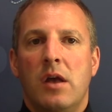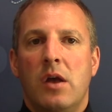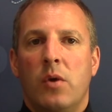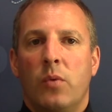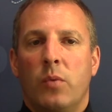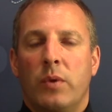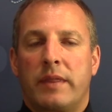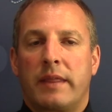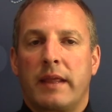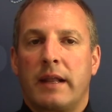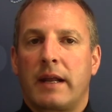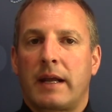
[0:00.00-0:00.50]

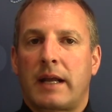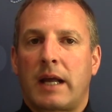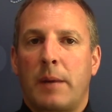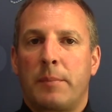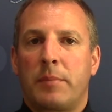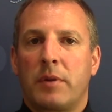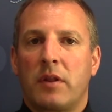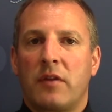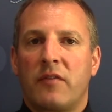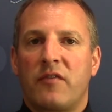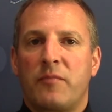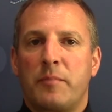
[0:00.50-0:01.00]
Within a
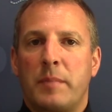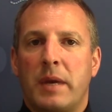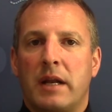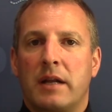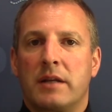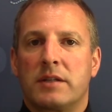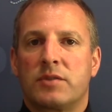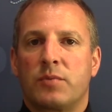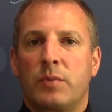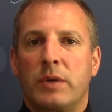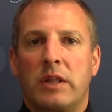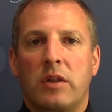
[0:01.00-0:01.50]
couple of
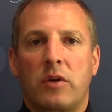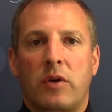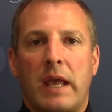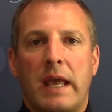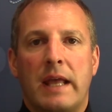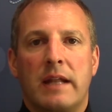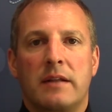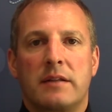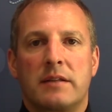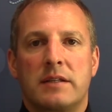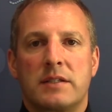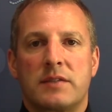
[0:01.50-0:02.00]
minutes, we
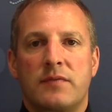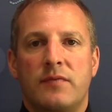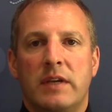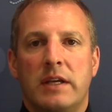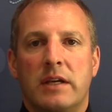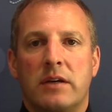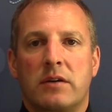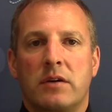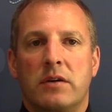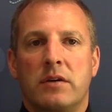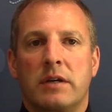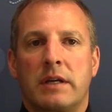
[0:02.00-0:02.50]
located this vehicle